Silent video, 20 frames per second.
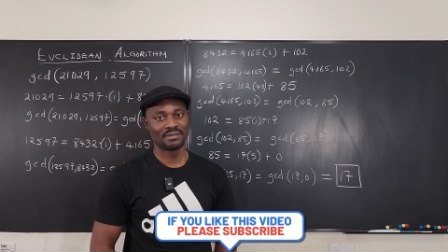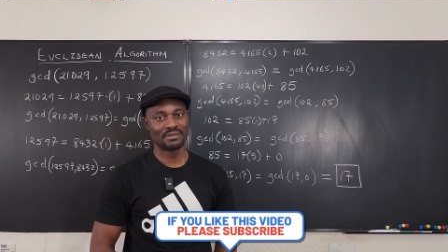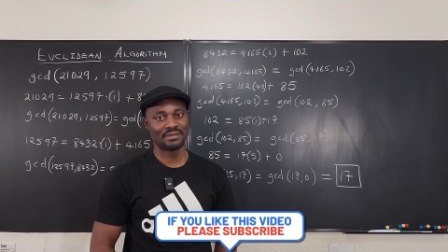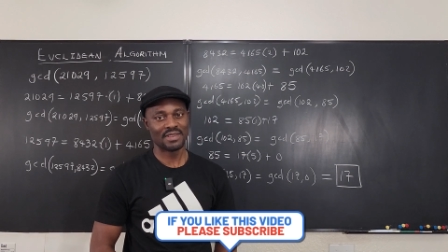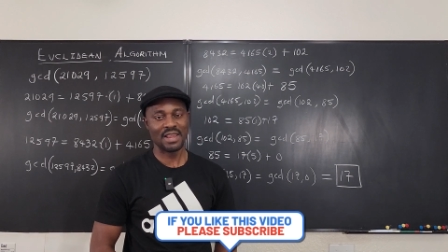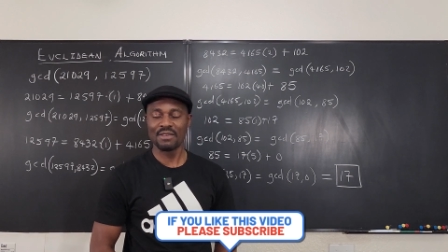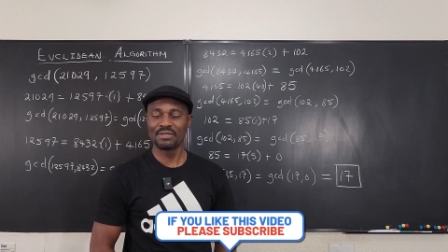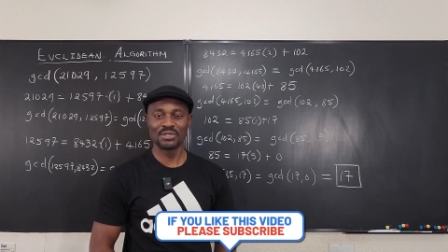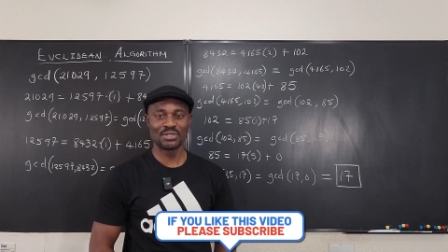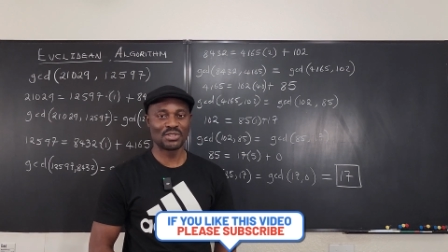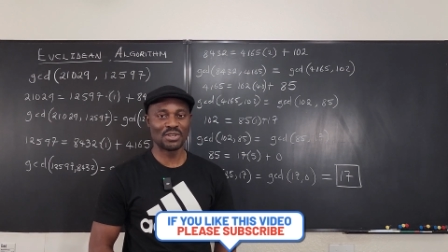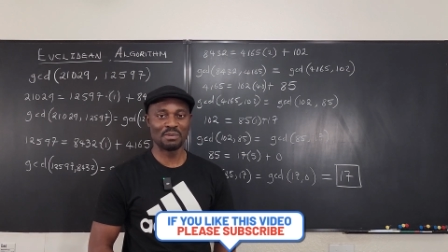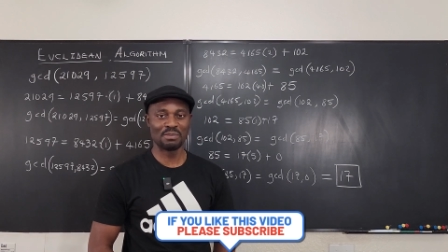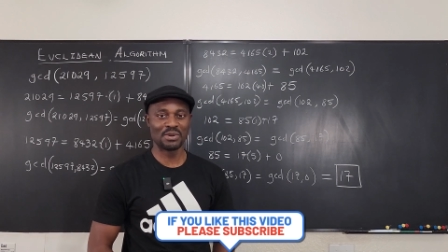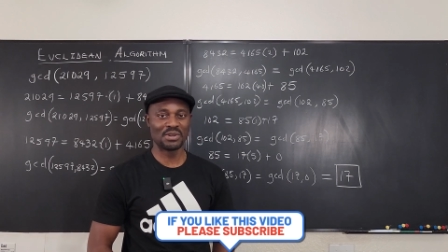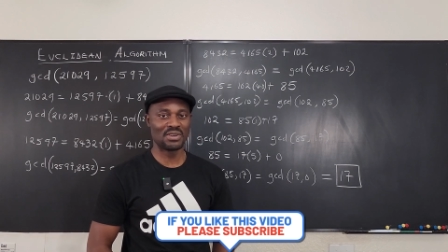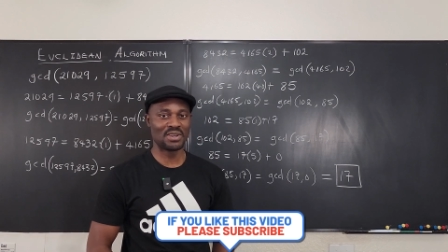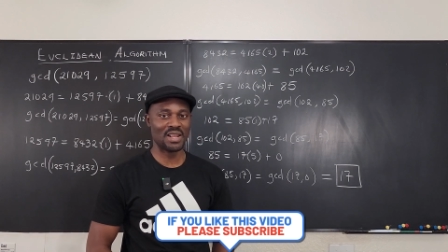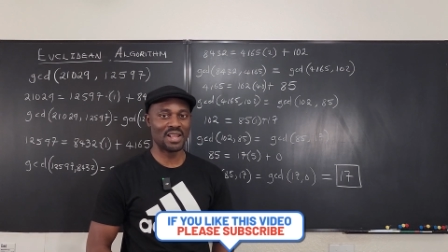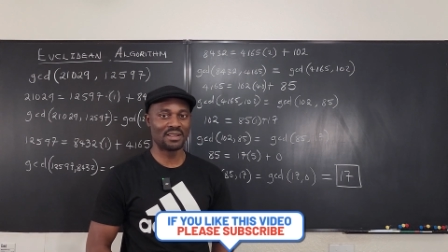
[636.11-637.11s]
Never stop
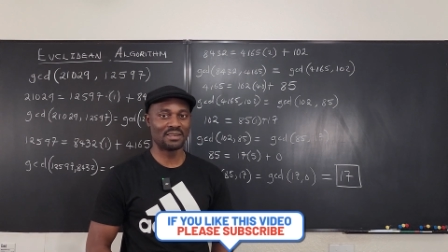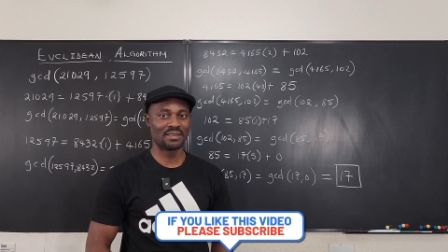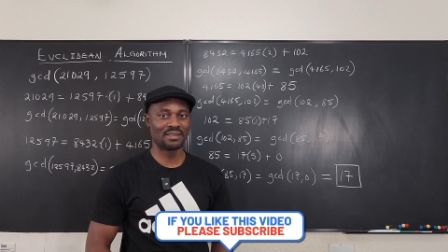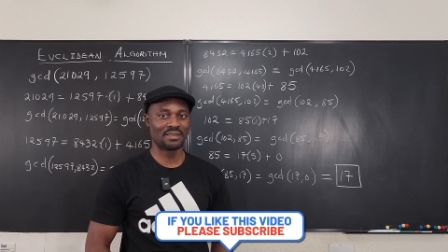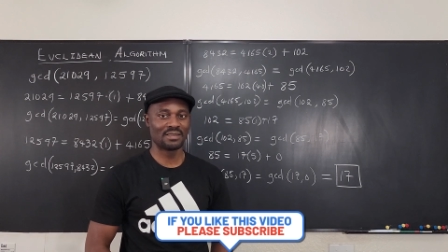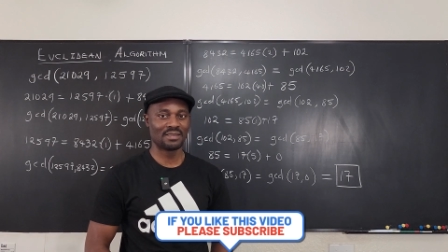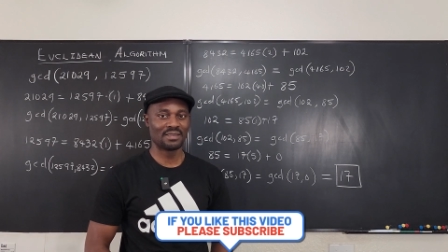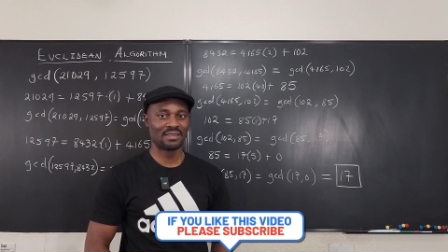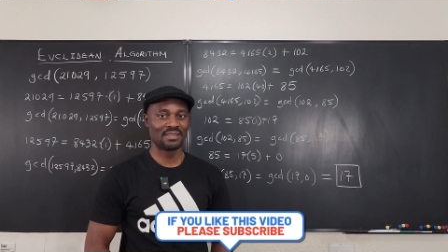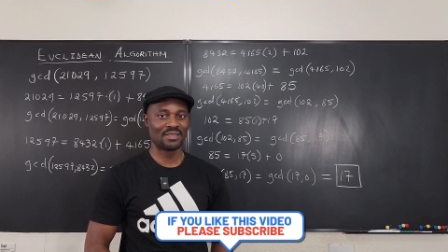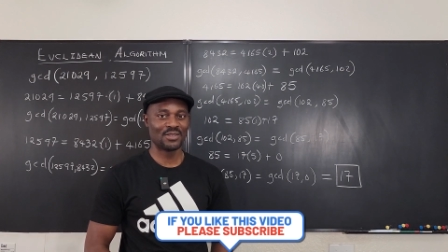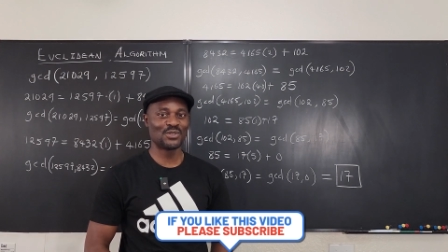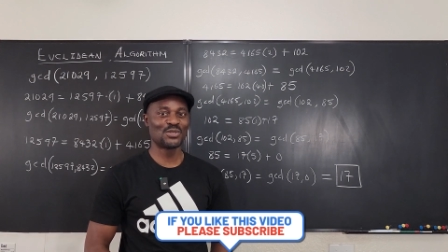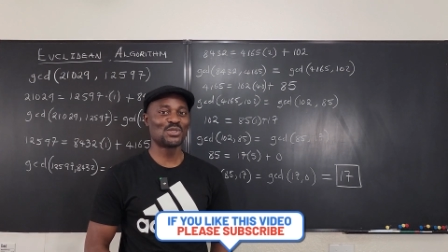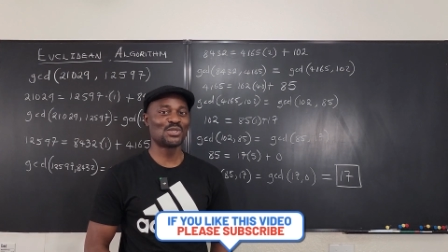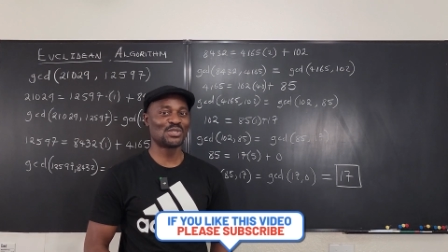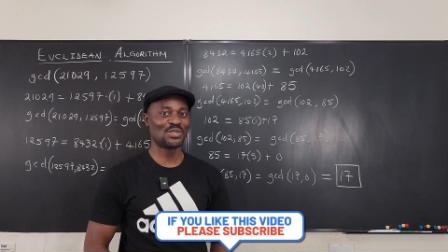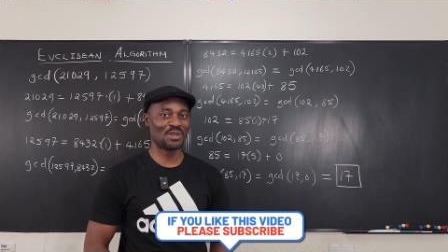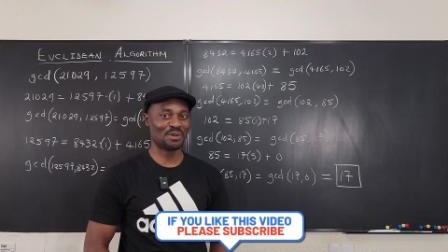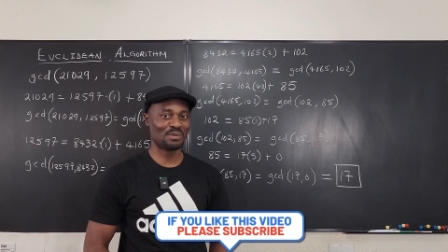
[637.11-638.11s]
learning. Those
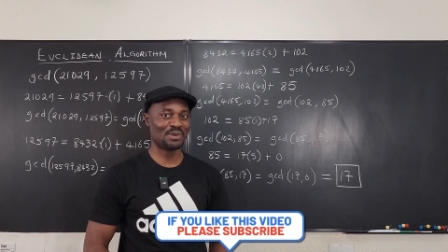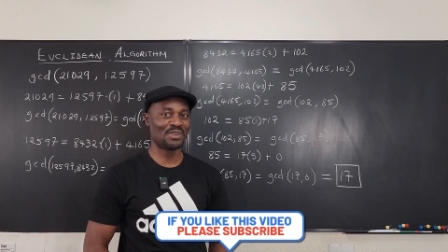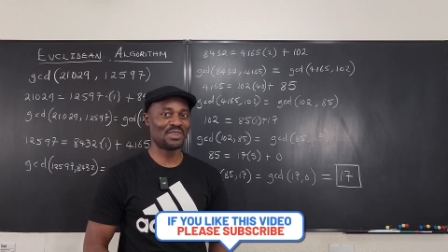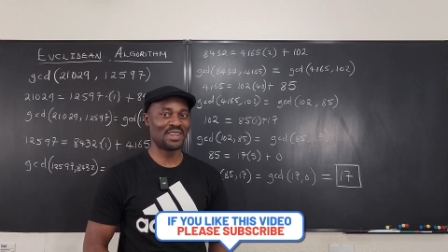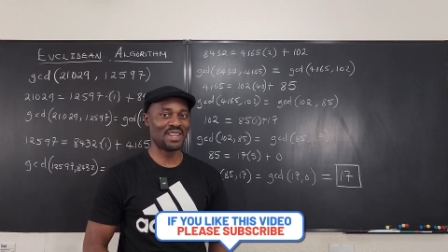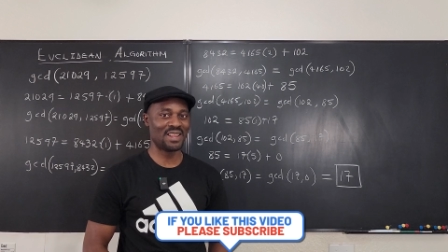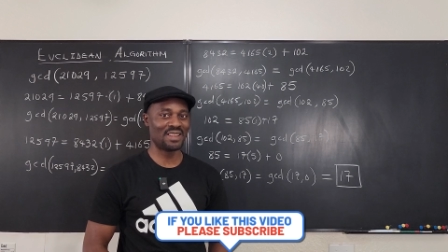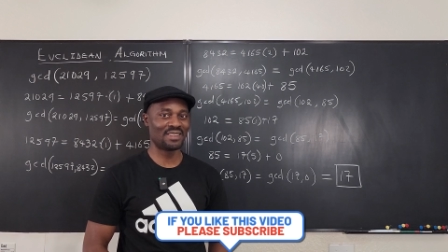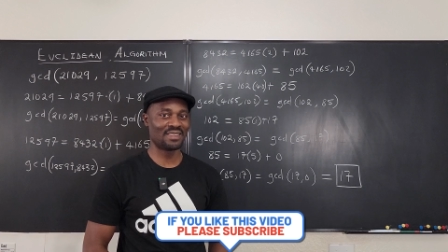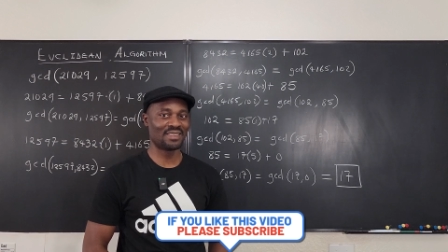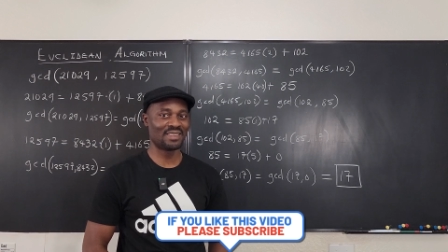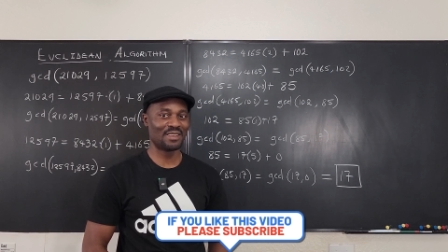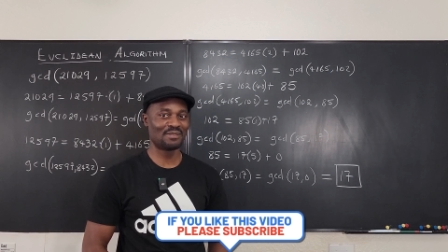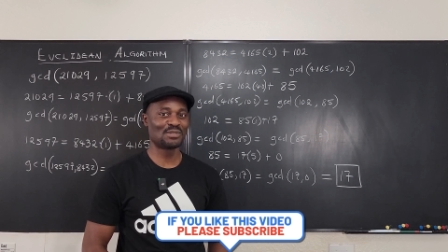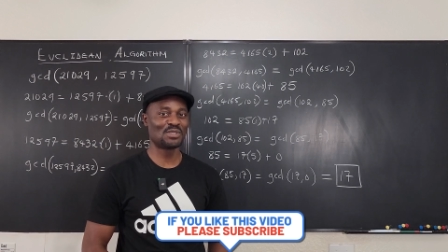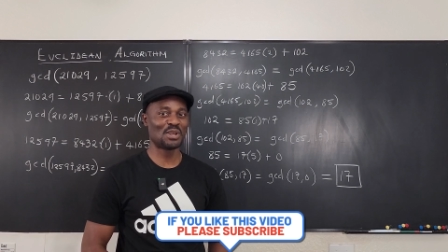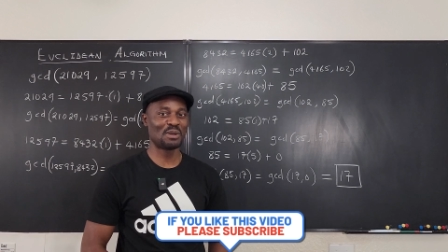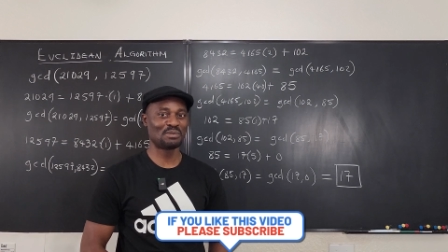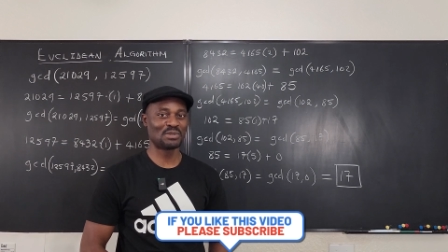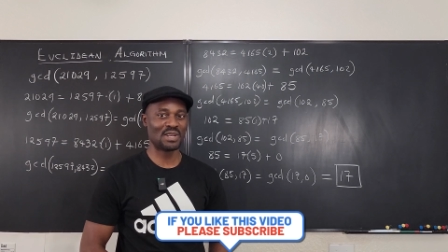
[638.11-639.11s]
who stop learning have
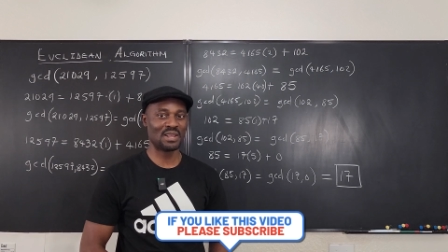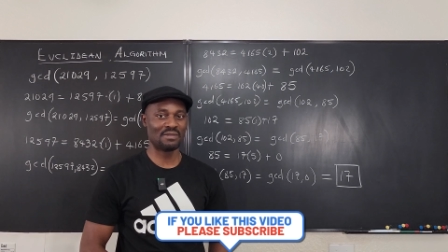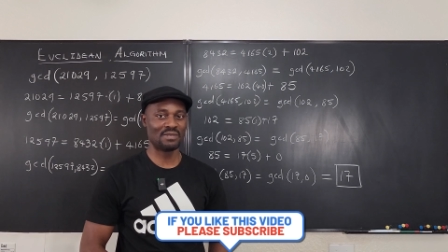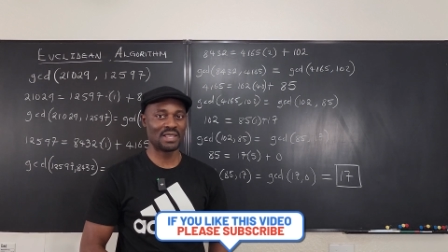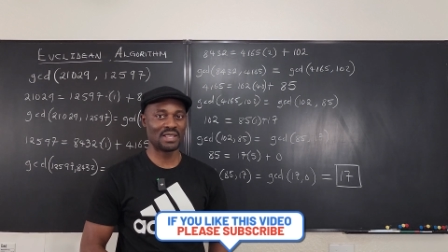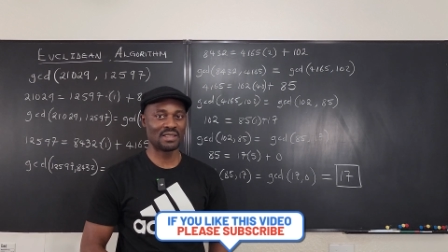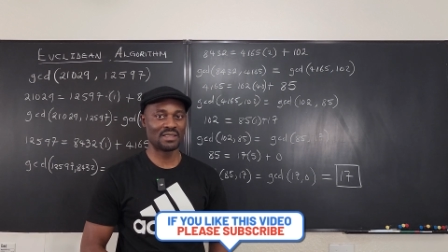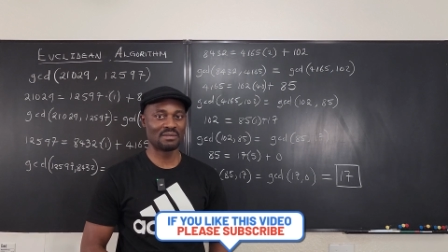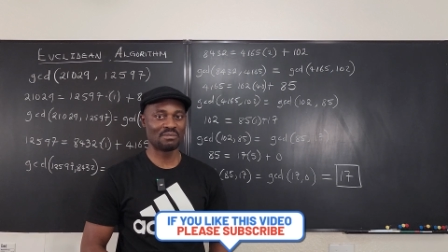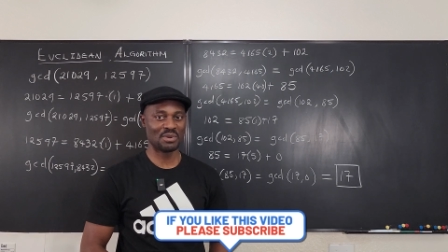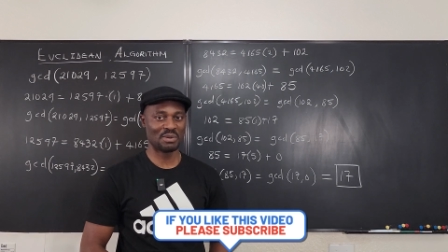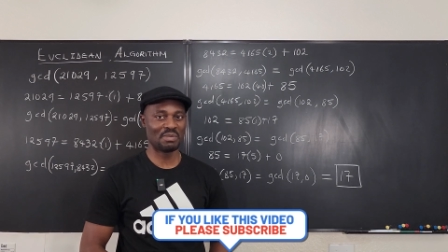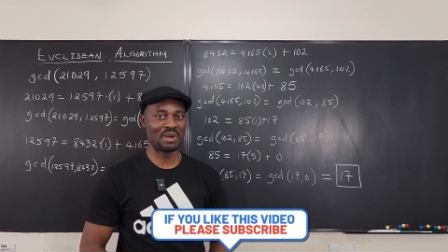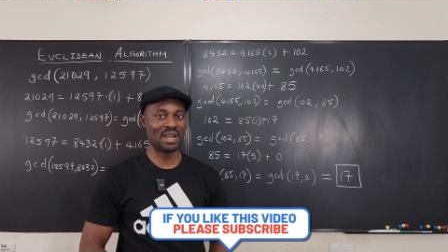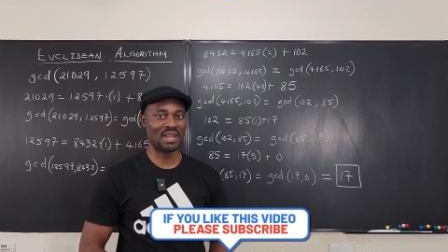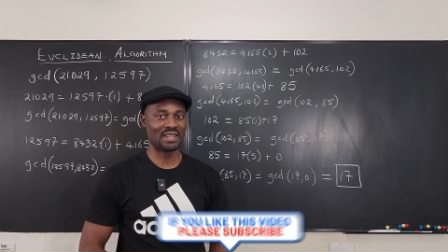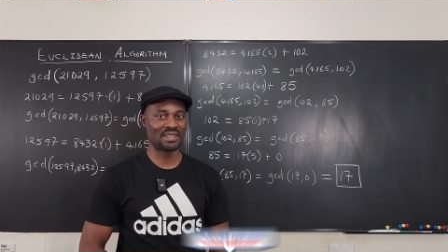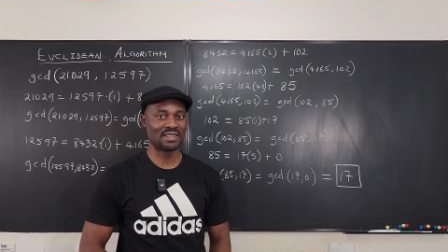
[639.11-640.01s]
stopped living. Bye-bye.